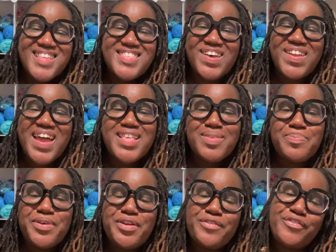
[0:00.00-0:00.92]
So that's
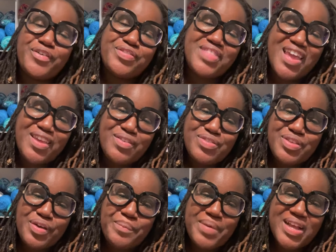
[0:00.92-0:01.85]
beautiful. Thank you
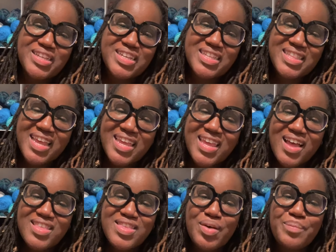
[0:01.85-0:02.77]
so much. And thank
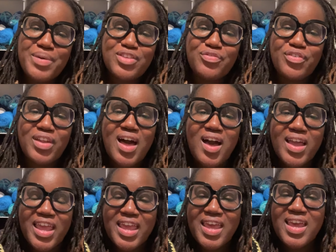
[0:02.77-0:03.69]
y'all so much for
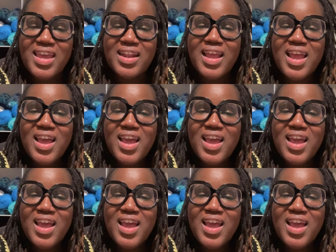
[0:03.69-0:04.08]
logging in.